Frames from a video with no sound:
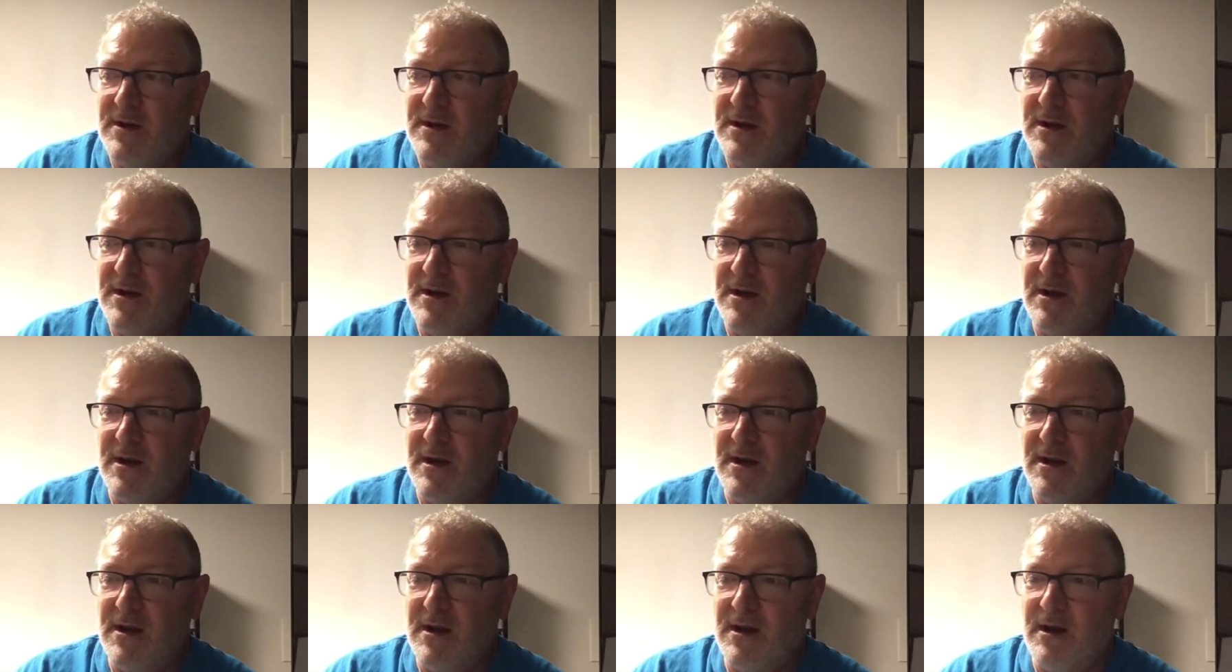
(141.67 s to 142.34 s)

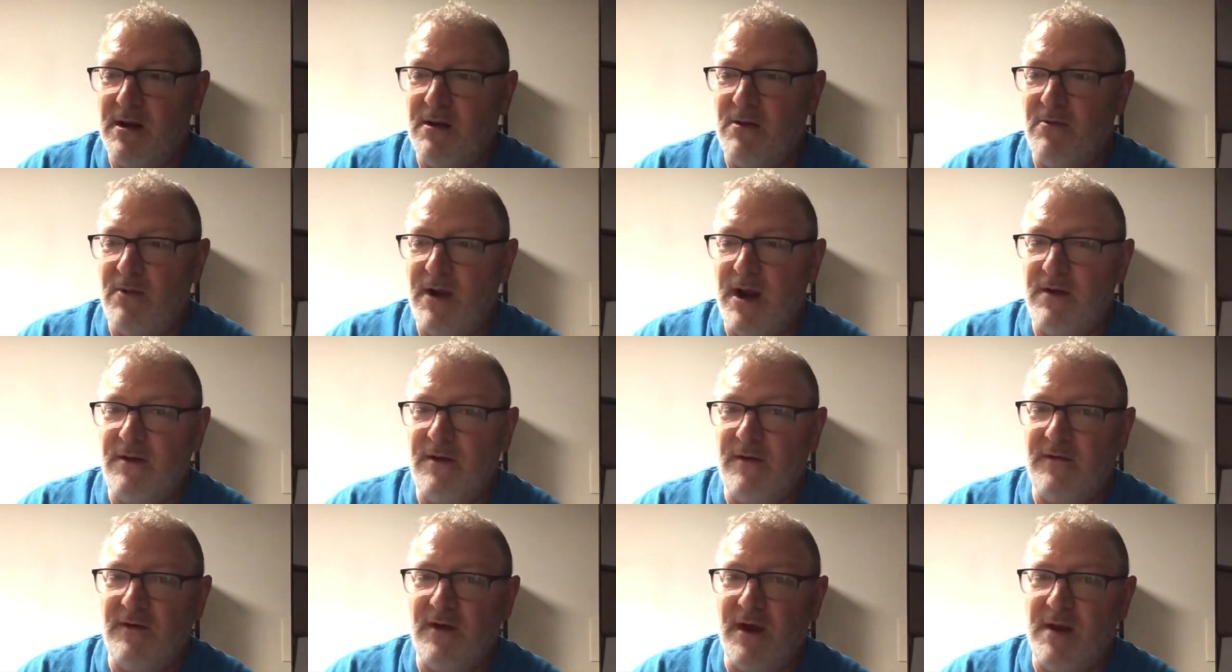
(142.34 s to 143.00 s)

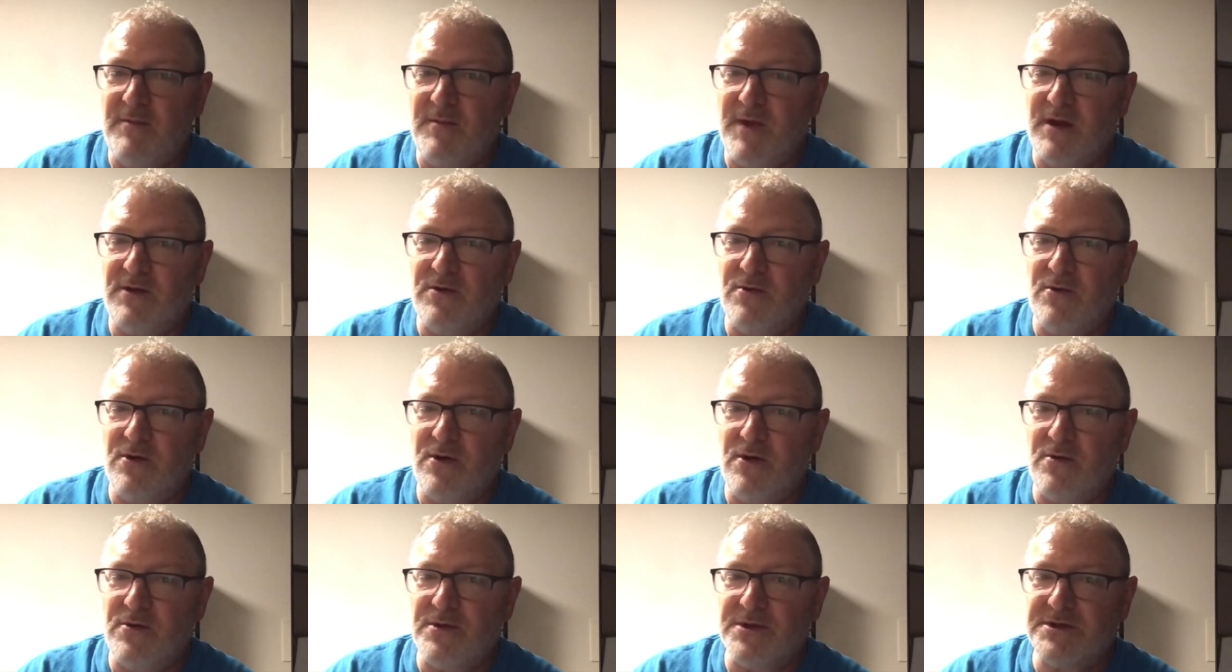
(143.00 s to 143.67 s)
around the time my
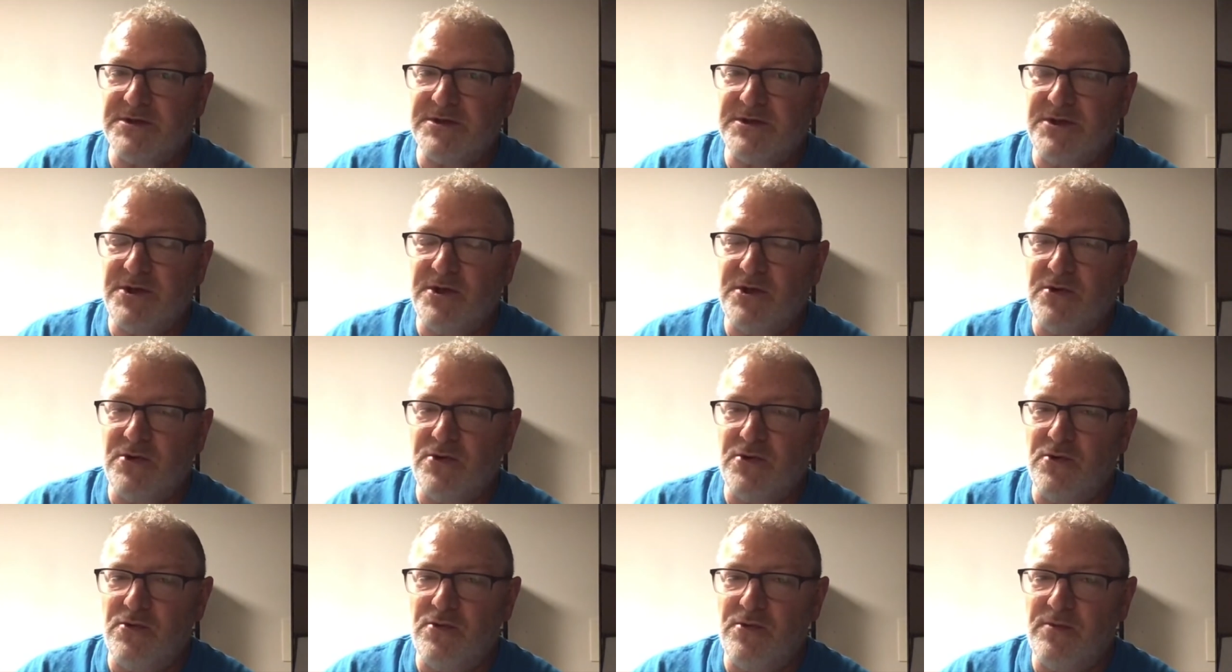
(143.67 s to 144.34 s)
daughter was
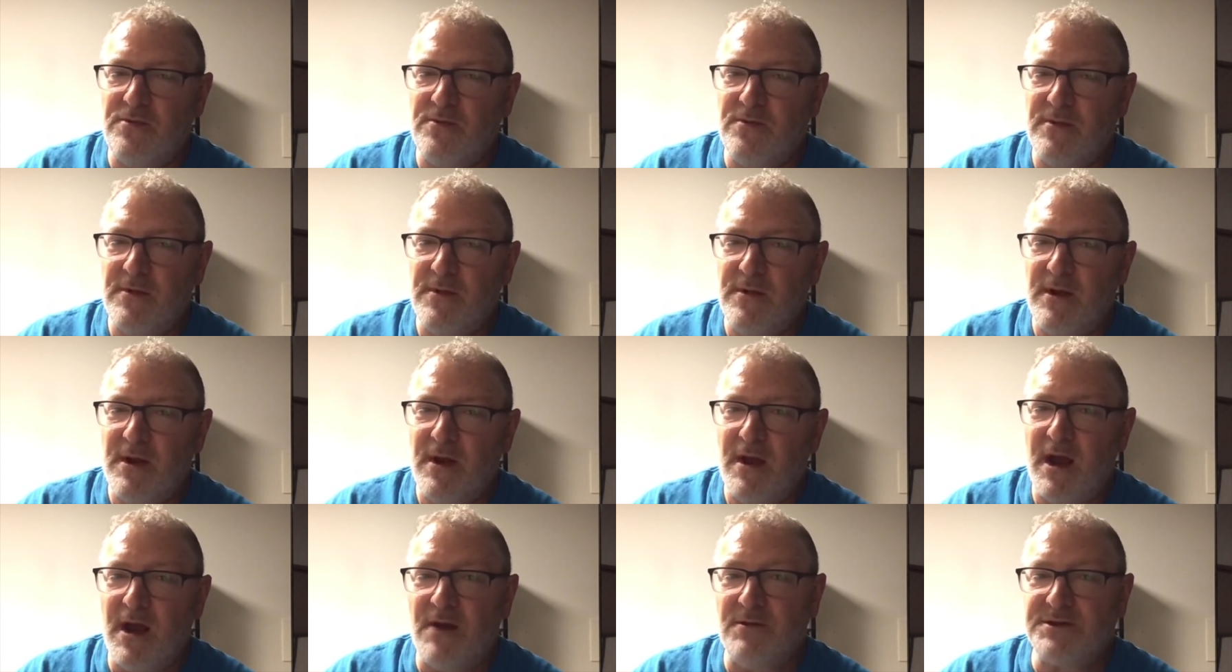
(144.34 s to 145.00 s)
two,
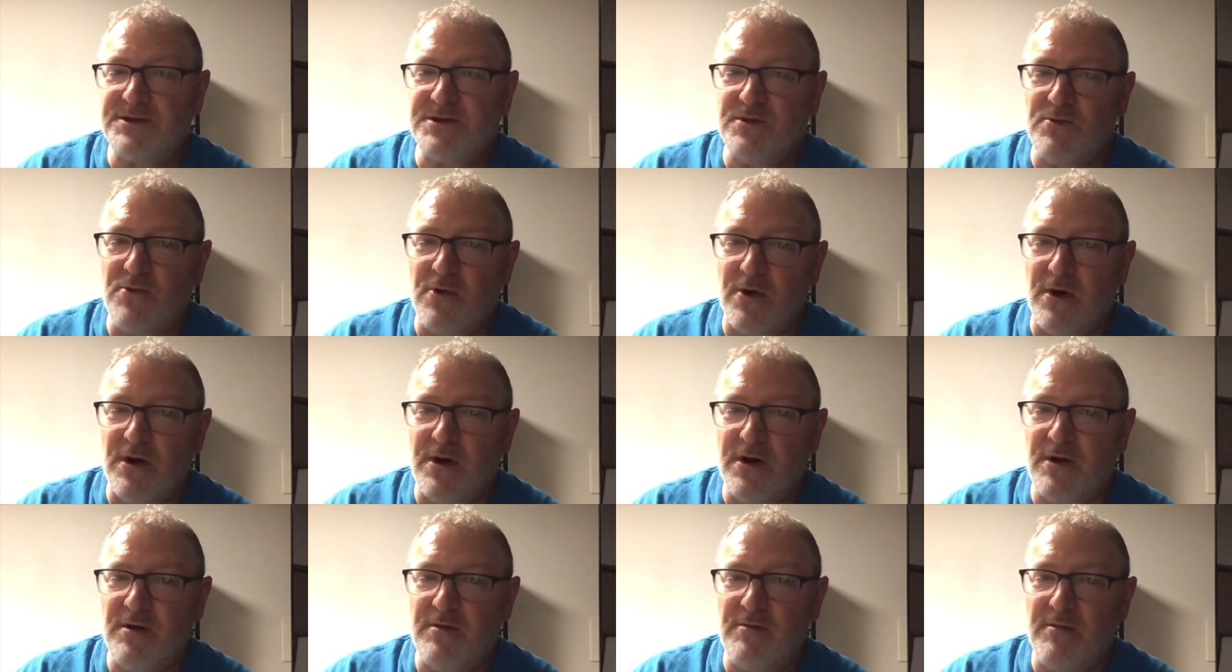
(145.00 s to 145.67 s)
I was at
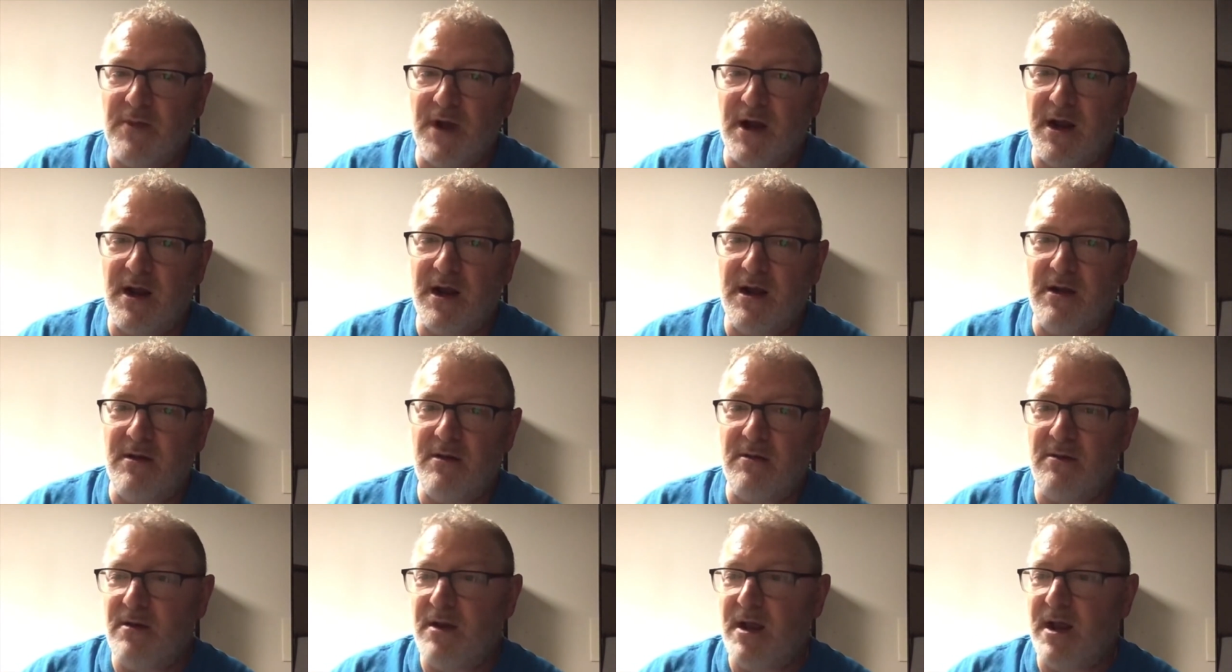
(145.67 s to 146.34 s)
work.
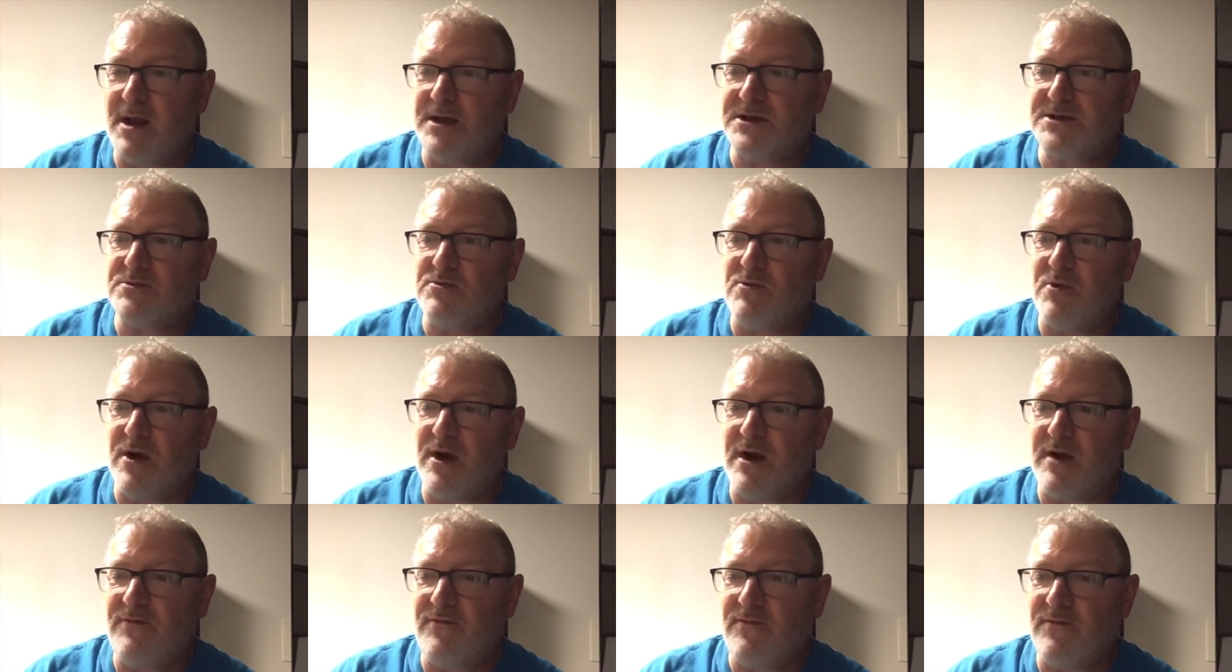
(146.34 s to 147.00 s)
My
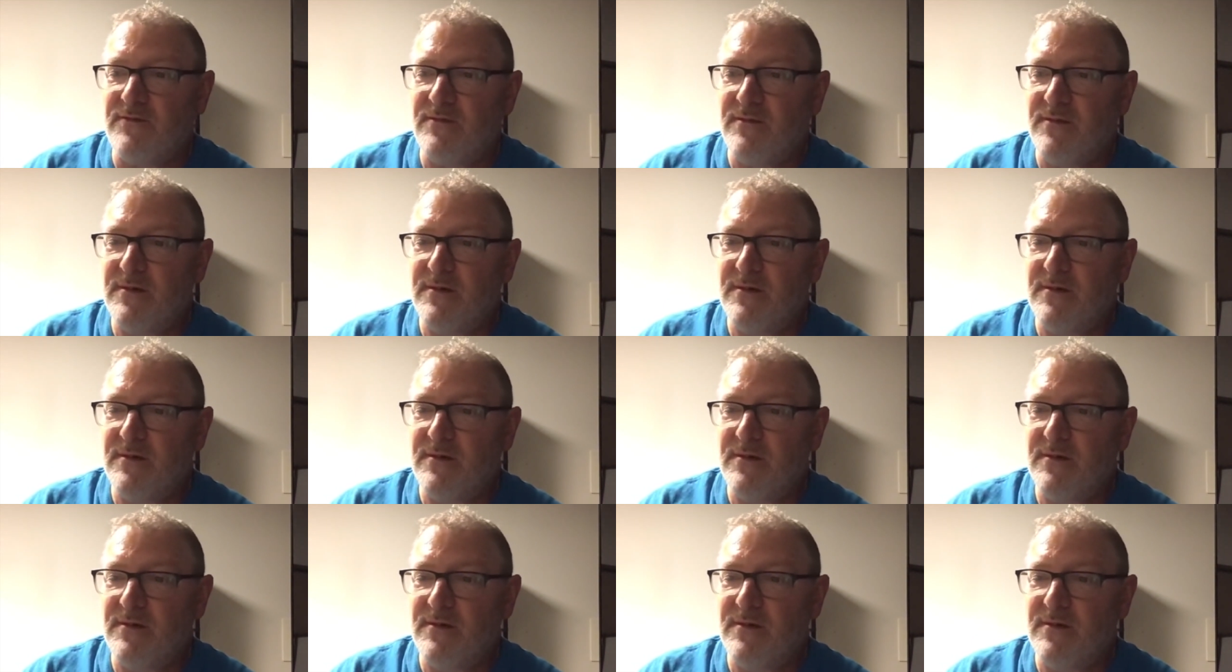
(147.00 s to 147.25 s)
ex-wife